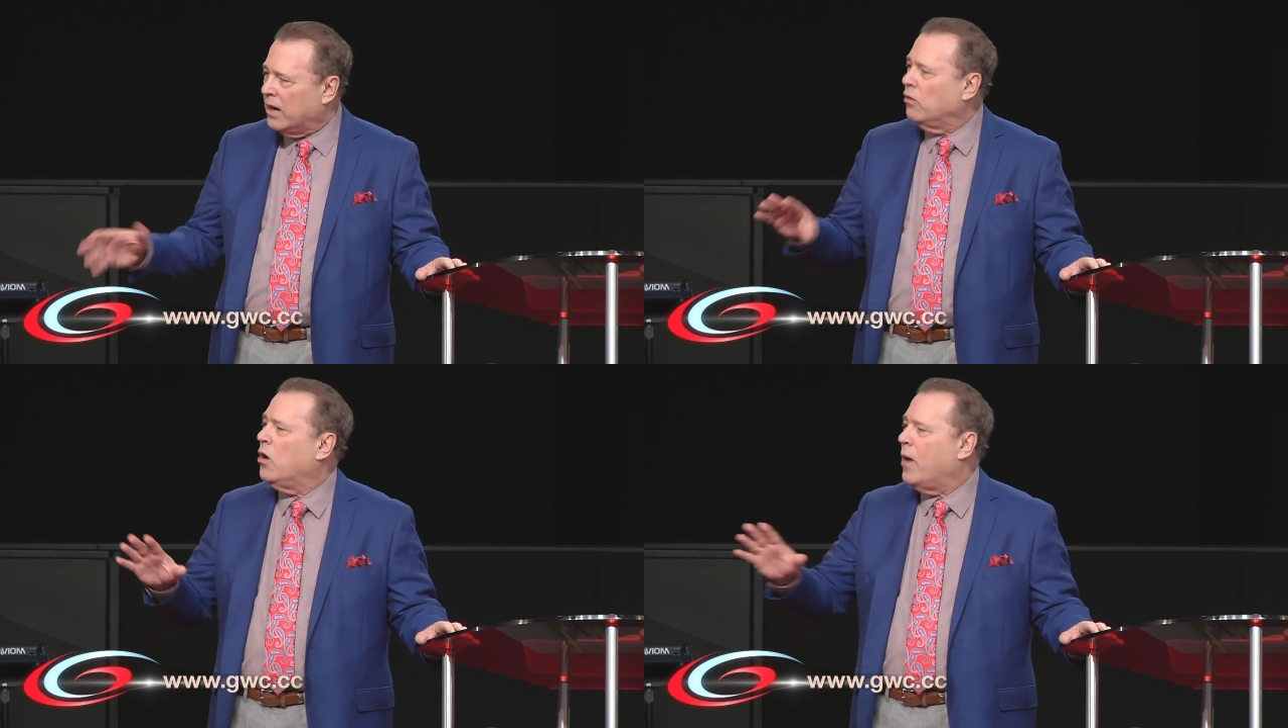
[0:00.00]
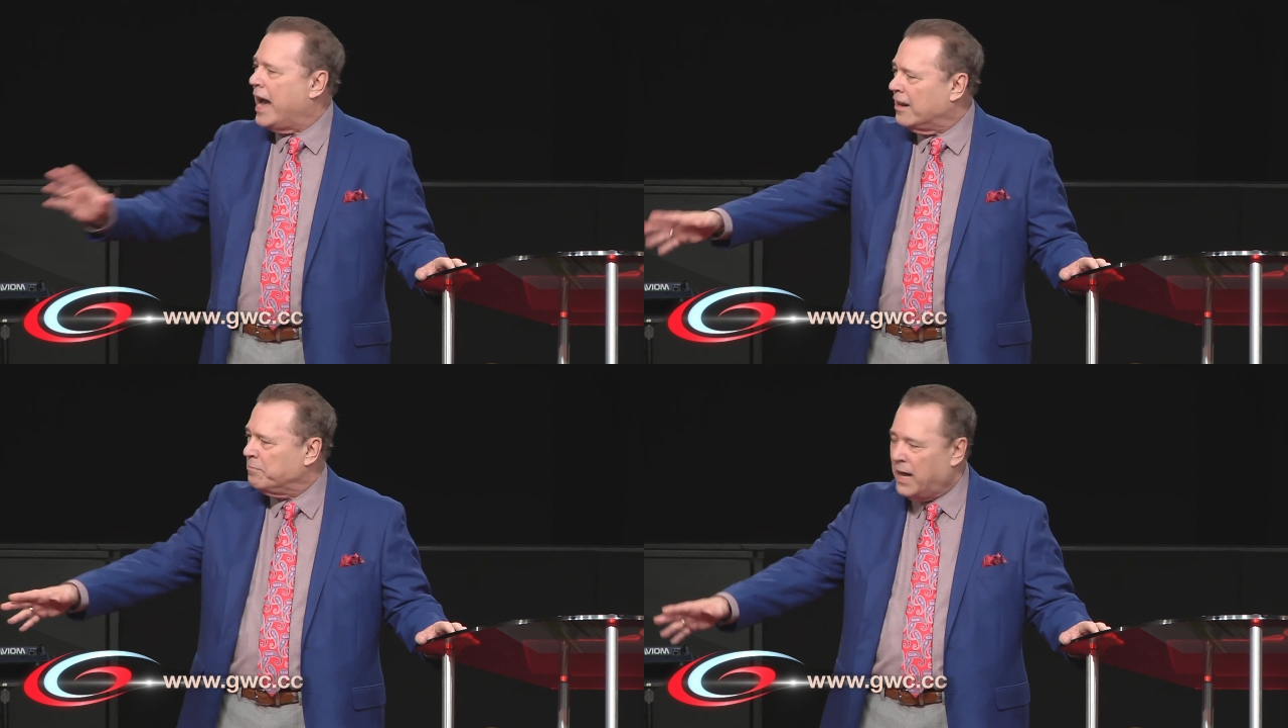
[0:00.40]
I don't go
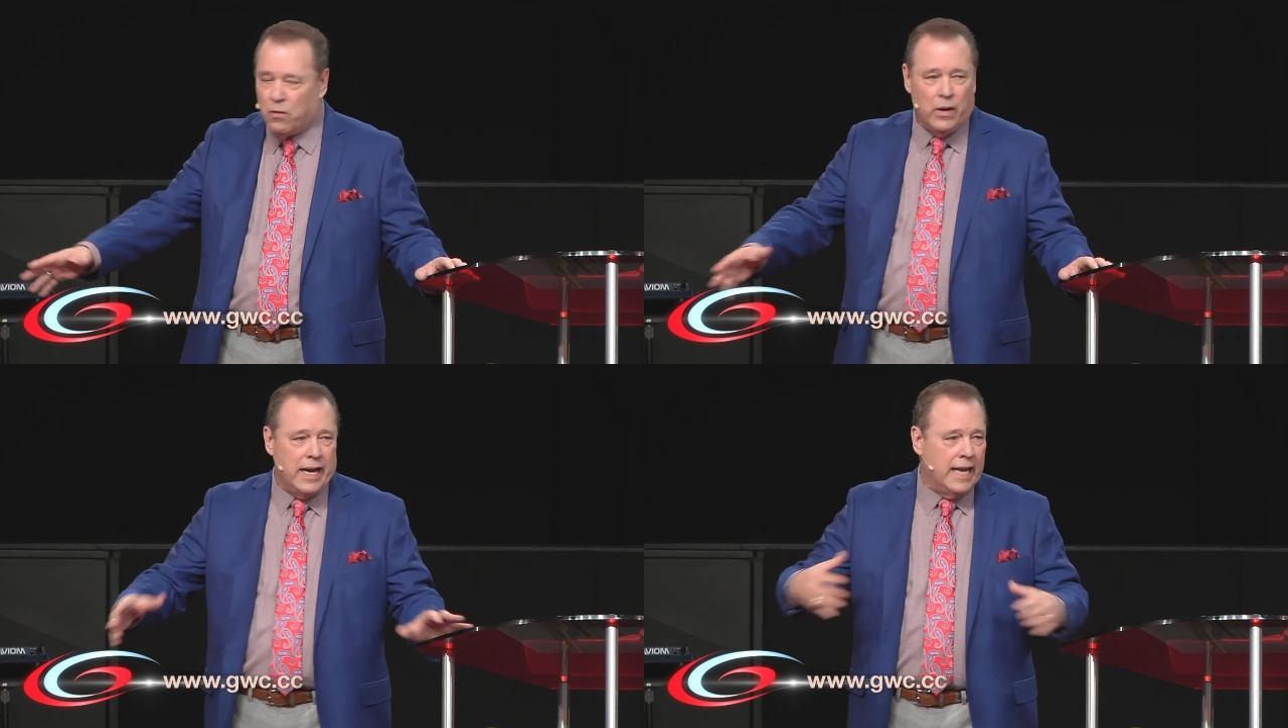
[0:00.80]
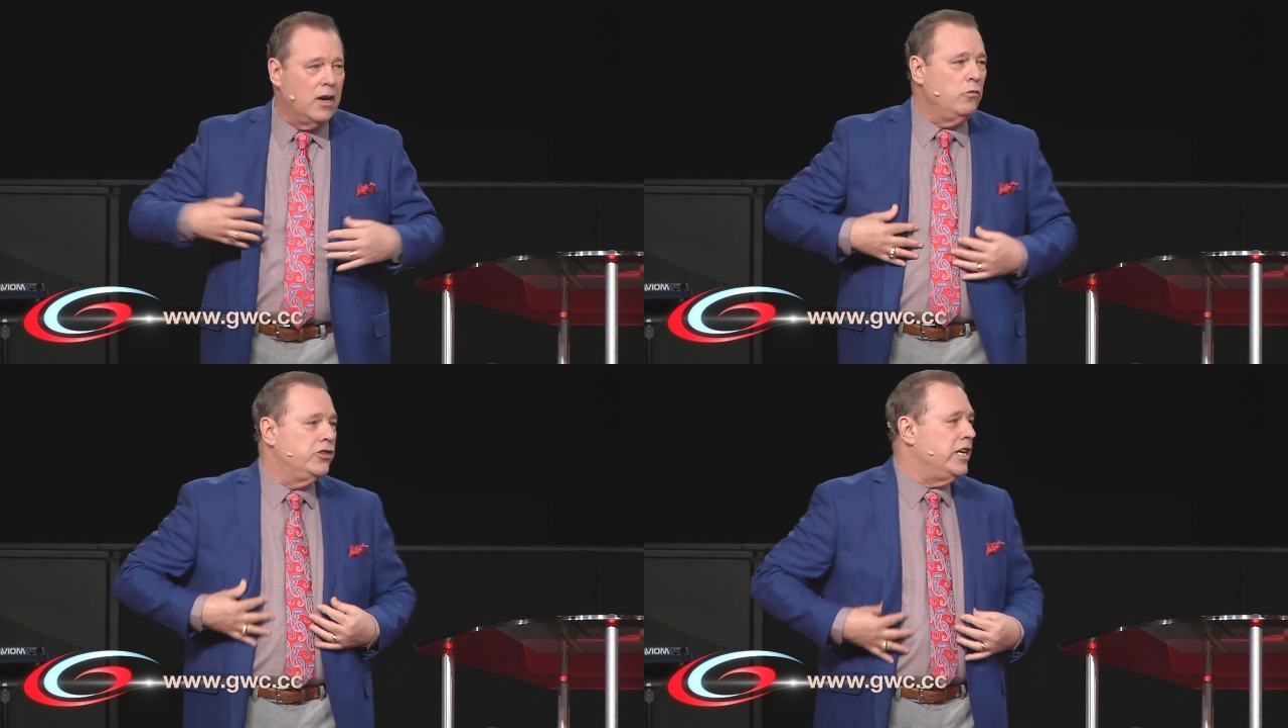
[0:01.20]
out of my way. I
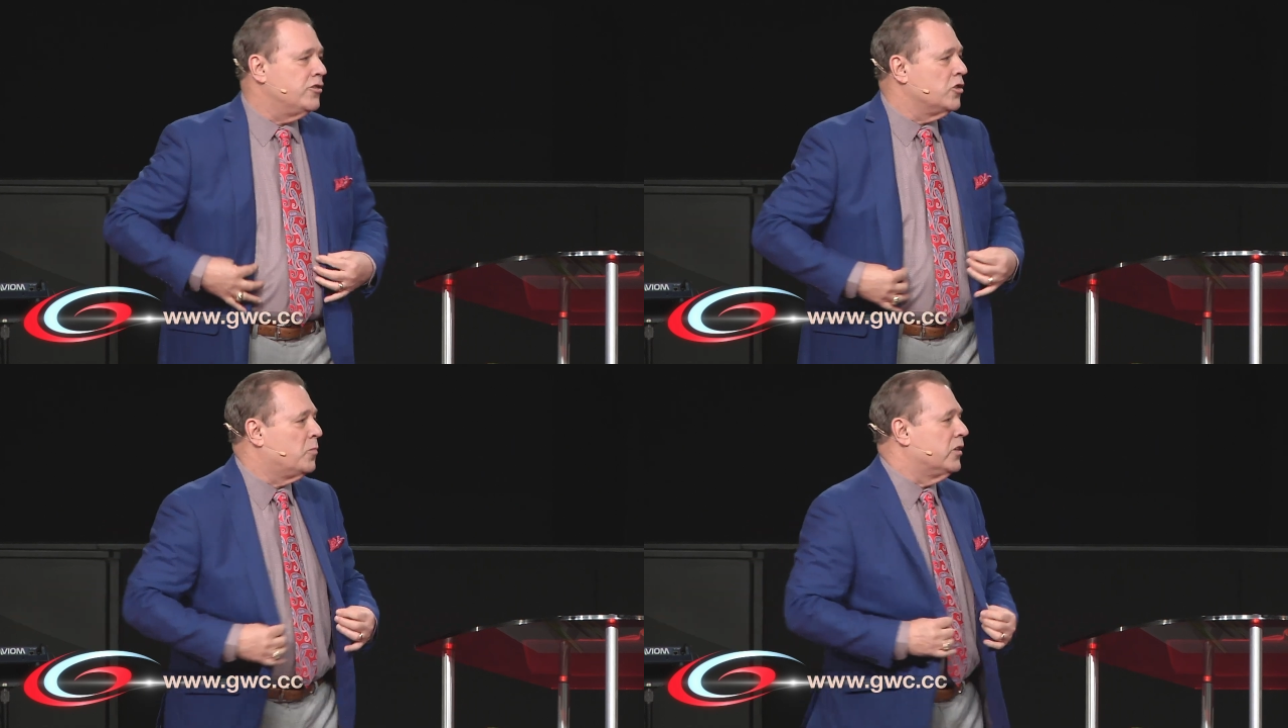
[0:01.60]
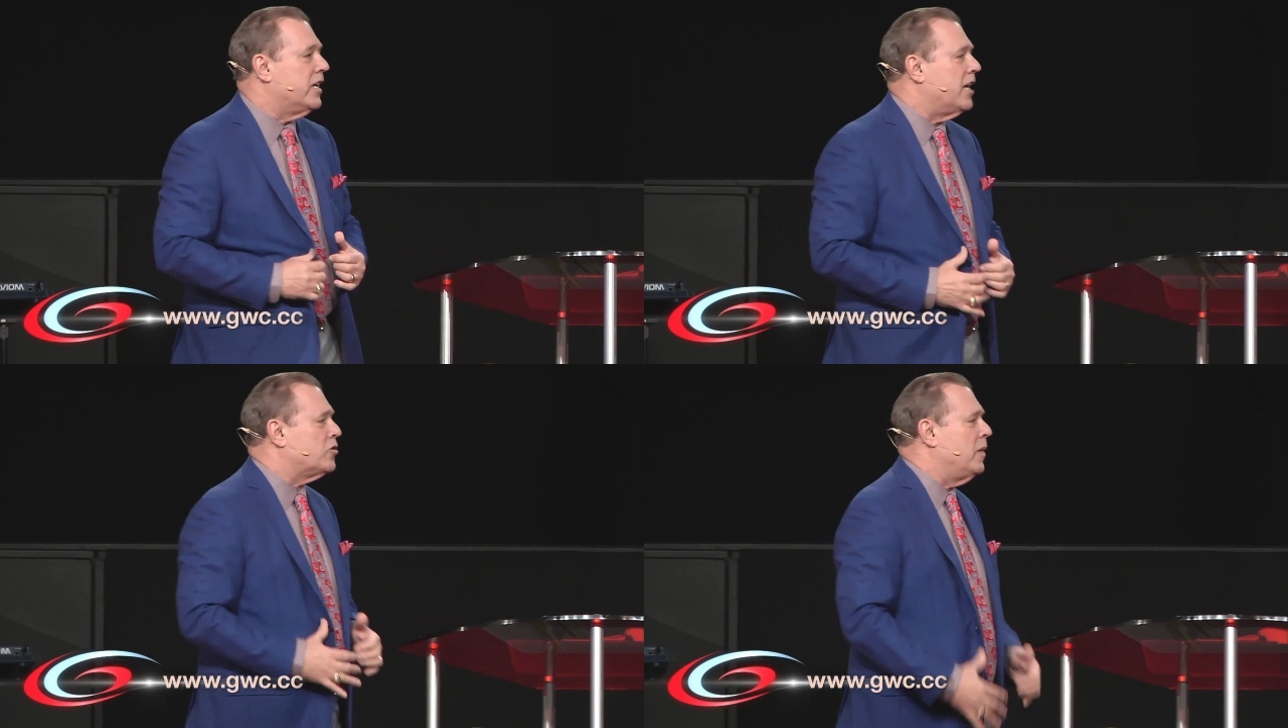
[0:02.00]
know Jesus
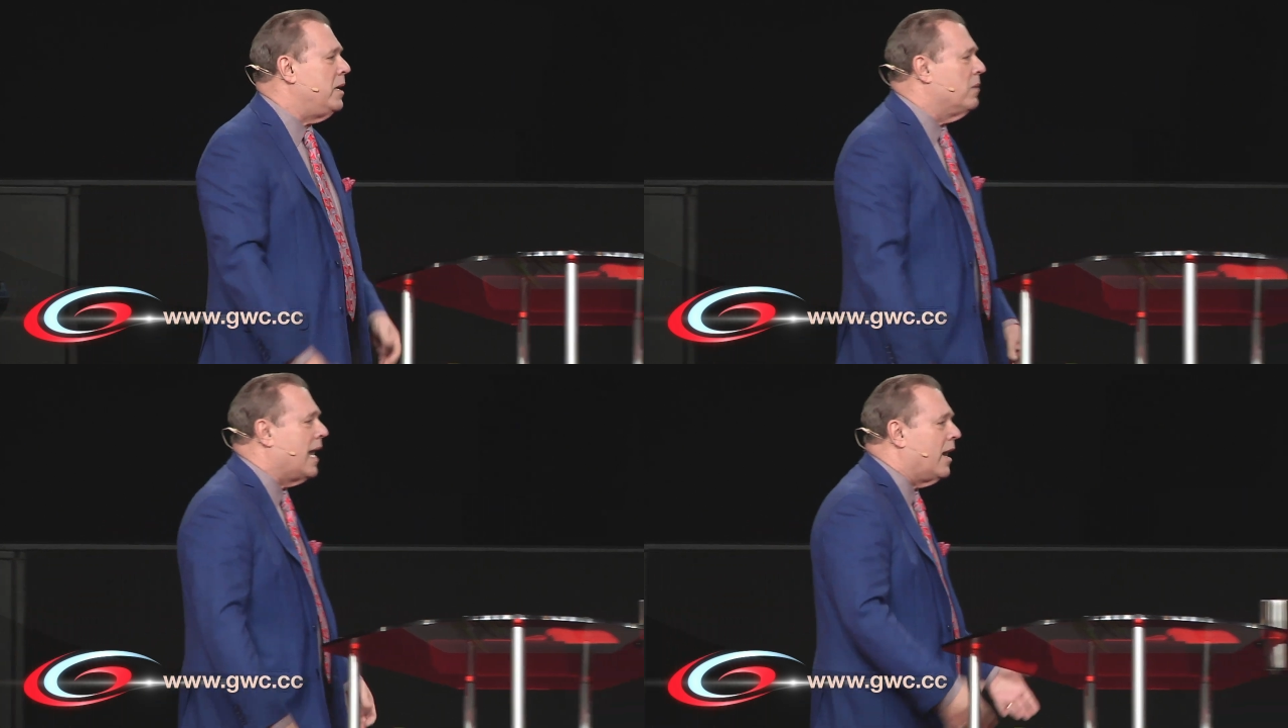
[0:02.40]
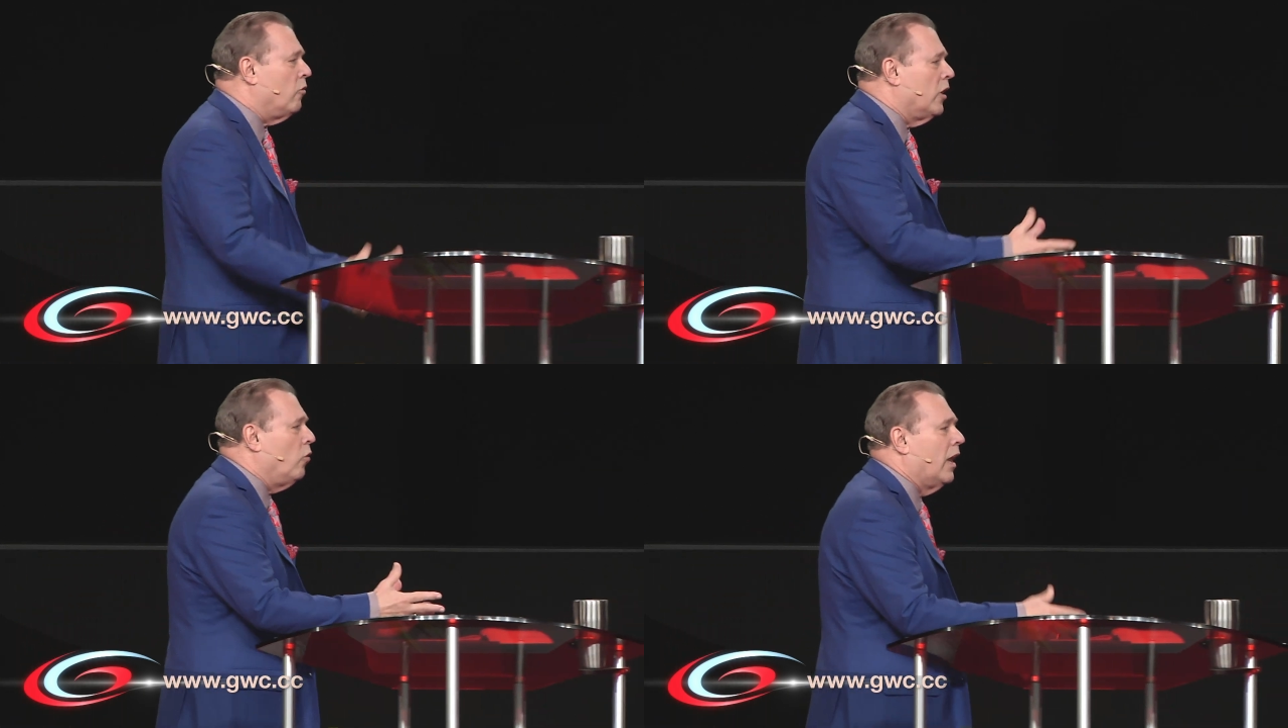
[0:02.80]
protects me, but I
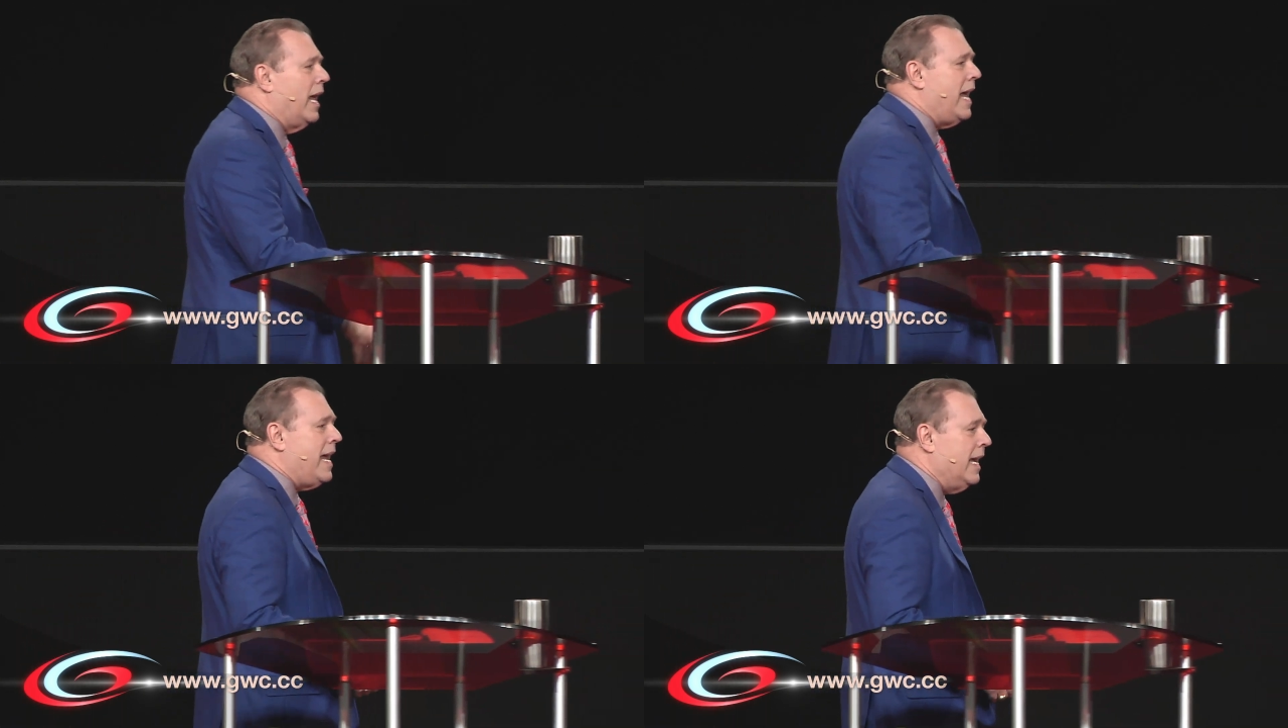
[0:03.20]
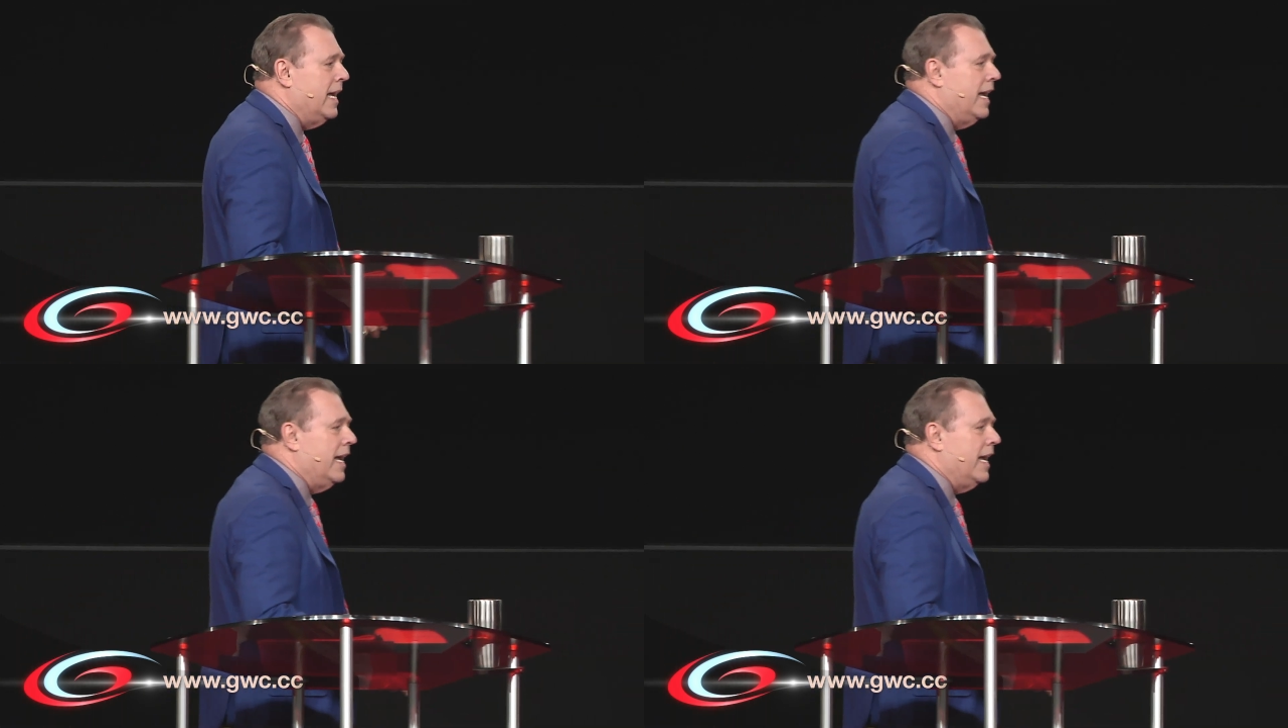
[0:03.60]
don't go lay